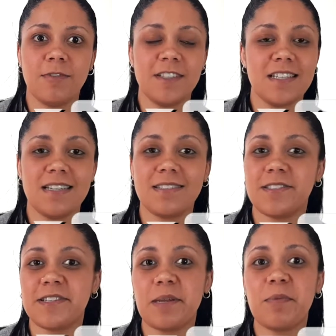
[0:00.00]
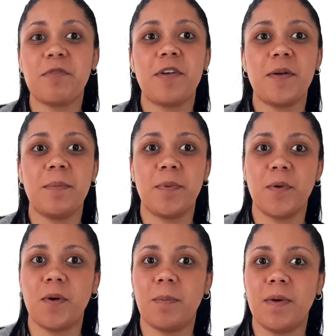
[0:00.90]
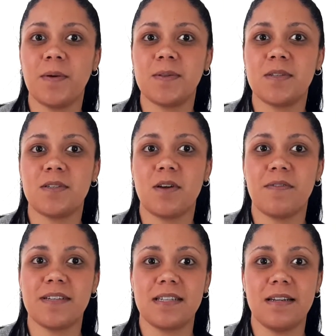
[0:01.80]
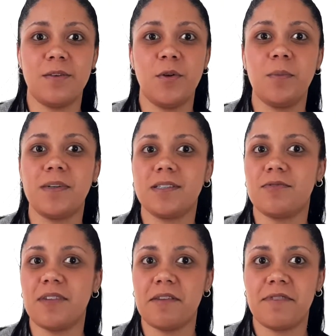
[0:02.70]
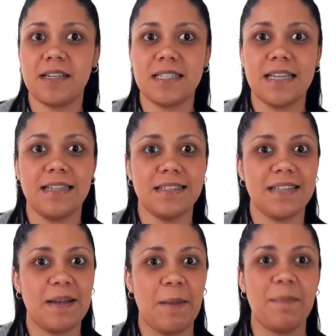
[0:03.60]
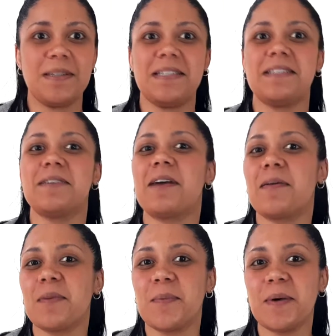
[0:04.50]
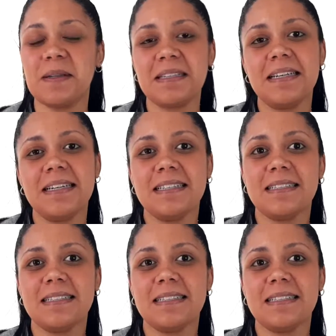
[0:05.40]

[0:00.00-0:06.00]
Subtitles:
Firstly, it's just going to be very broad because there's obviously numerous VFS centers and embassies around the world.